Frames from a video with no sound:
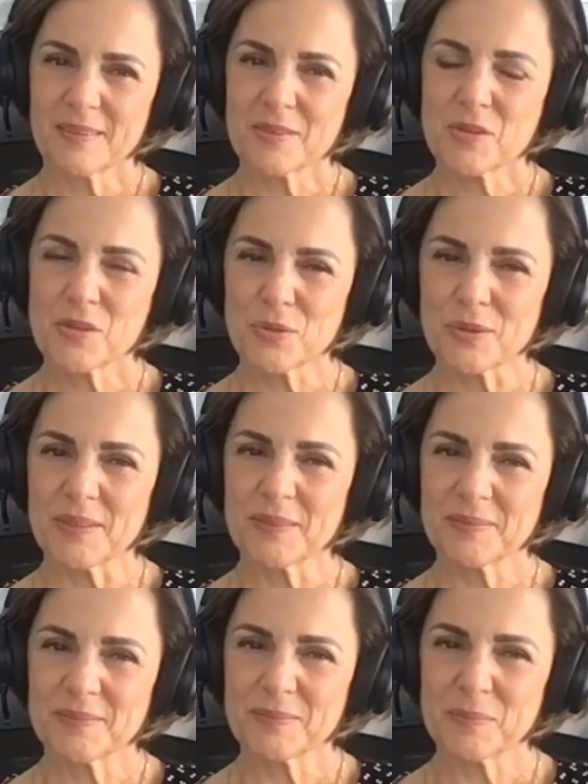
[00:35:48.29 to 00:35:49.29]
Sure.
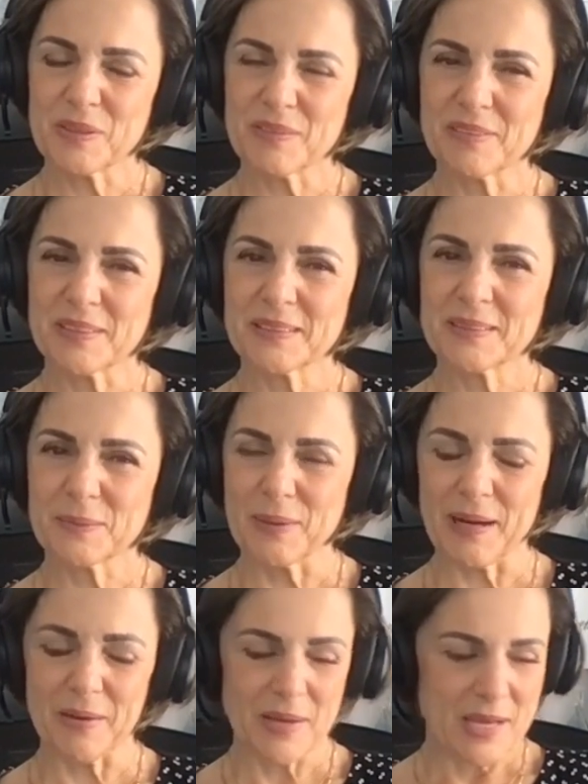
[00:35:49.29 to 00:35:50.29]
Perfect.
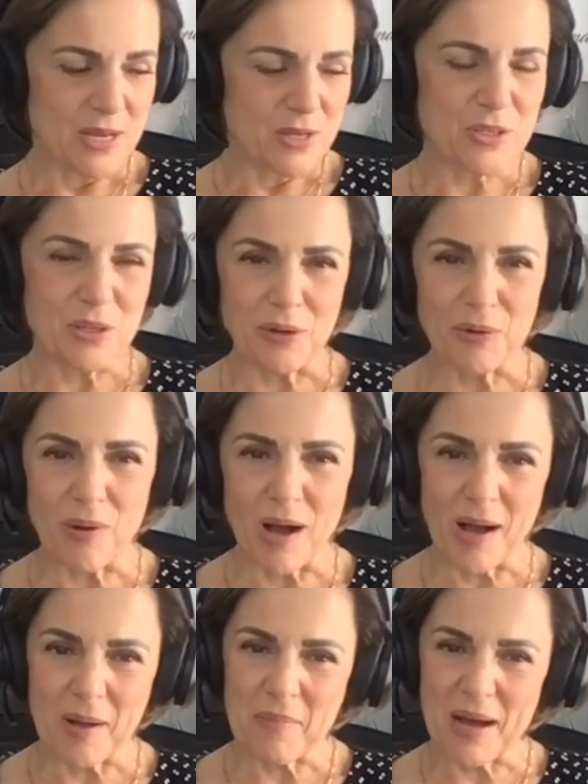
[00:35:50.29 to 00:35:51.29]
Wow. So
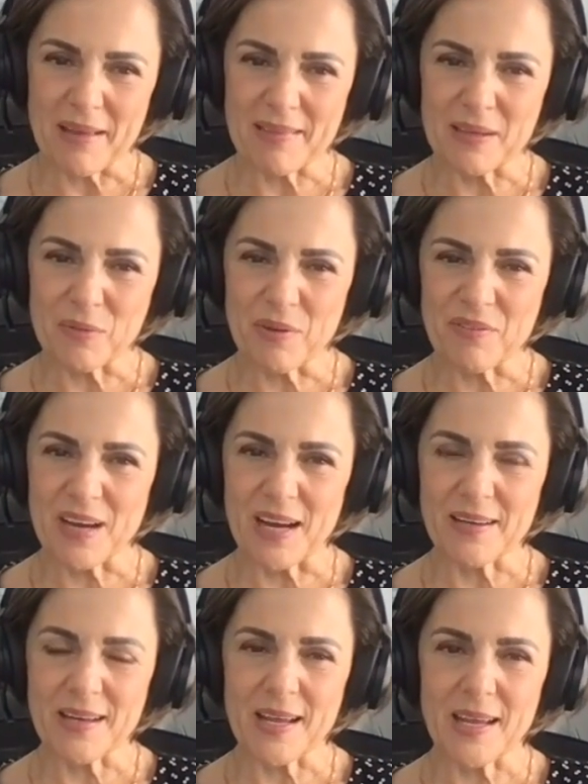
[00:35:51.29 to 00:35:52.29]
I think we've gotten